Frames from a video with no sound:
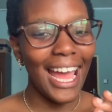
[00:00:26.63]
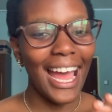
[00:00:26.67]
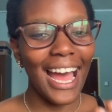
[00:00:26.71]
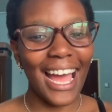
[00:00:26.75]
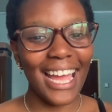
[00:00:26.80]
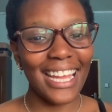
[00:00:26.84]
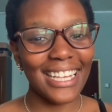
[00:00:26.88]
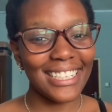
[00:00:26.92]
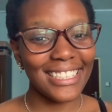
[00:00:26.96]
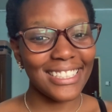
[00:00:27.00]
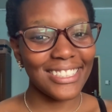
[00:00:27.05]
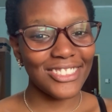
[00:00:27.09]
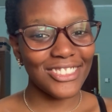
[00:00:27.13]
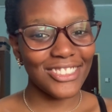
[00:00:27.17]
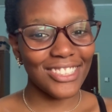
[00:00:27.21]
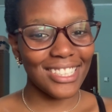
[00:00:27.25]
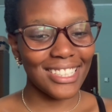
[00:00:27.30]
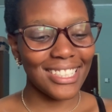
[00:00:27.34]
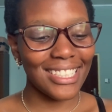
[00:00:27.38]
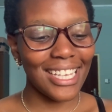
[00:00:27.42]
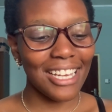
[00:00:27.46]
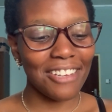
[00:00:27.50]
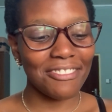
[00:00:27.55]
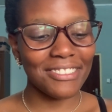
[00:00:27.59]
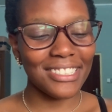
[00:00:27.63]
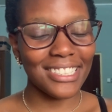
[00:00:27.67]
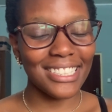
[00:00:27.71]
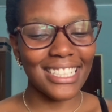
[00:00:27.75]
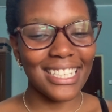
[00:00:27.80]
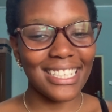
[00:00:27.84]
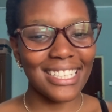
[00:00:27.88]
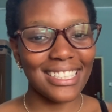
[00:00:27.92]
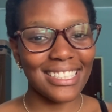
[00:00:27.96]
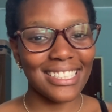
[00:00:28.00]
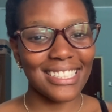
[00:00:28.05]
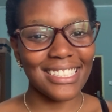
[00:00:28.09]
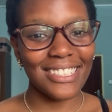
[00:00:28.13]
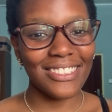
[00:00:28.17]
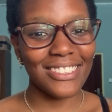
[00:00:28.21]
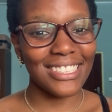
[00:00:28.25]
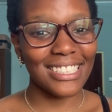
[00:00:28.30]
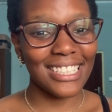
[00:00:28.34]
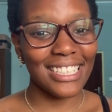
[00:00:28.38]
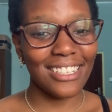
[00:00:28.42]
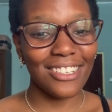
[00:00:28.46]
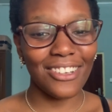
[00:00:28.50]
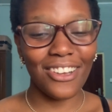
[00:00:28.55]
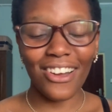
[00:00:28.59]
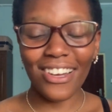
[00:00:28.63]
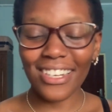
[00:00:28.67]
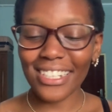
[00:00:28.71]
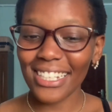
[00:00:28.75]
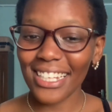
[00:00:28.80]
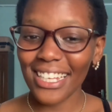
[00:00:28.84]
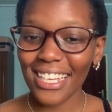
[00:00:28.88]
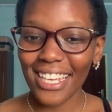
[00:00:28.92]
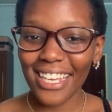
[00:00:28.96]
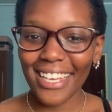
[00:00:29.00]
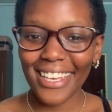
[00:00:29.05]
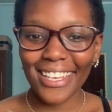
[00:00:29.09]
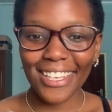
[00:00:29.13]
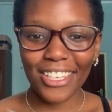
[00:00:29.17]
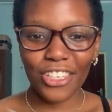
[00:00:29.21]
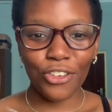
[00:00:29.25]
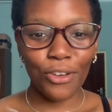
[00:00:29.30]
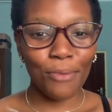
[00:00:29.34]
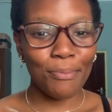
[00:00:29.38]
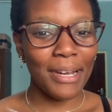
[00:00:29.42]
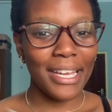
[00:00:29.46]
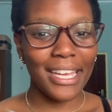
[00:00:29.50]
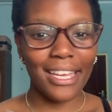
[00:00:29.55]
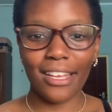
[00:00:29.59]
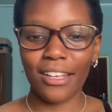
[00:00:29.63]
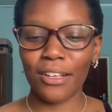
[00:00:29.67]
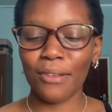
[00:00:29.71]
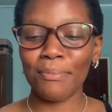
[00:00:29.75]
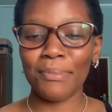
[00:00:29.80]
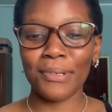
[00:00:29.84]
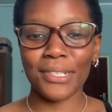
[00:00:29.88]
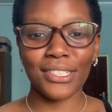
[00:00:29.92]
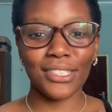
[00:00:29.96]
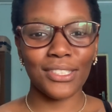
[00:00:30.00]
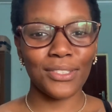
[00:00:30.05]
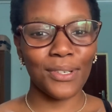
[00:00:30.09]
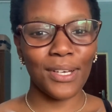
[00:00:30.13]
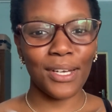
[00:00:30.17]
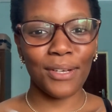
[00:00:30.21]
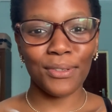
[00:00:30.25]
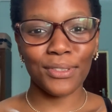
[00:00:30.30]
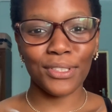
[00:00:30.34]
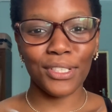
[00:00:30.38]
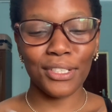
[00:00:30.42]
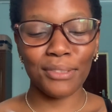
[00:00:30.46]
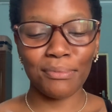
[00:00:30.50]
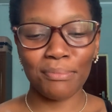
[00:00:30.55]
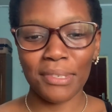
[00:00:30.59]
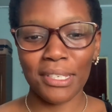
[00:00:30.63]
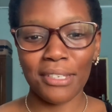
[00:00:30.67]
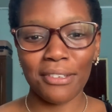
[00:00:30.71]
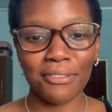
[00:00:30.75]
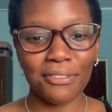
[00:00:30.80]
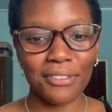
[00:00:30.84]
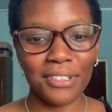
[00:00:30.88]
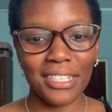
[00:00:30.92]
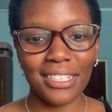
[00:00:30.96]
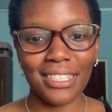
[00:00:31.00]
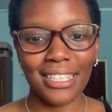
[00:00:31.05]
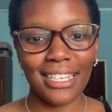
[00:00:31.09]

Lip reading: I literally, after taking this, I was like, God, you're my helper, so I will not be afraid.